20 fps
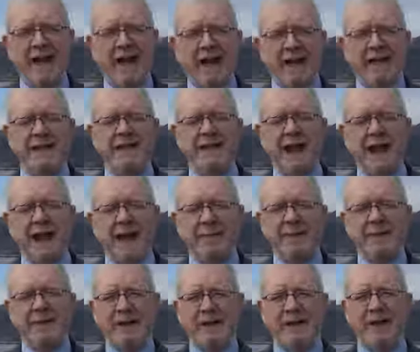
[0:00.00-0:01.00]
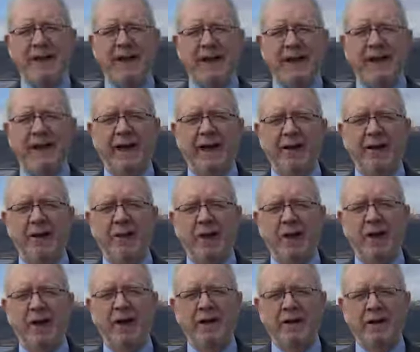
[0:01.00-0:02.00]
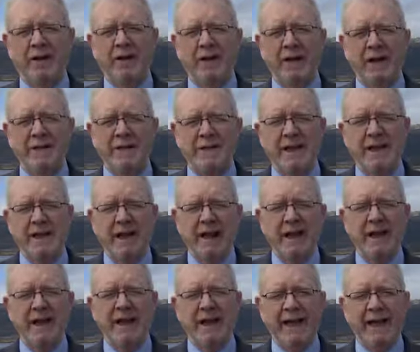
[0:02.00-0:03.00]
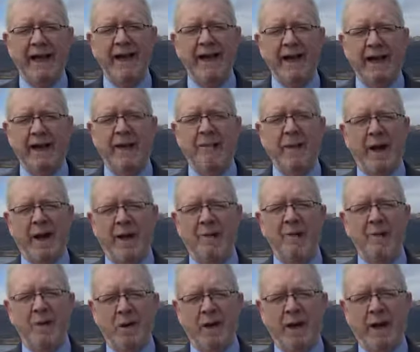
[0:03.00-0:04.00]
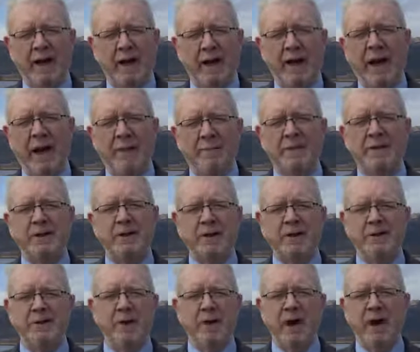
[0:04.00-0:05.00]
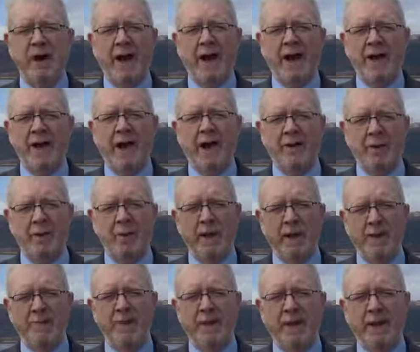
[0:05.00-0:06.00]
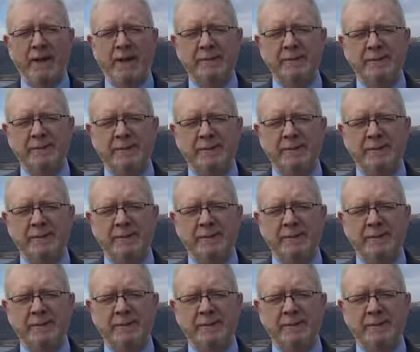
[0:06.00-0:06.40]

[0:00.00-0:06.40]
It is absolutely clear that we're going to do this legally and by the book, and I absolutely rule out any other way of doing it.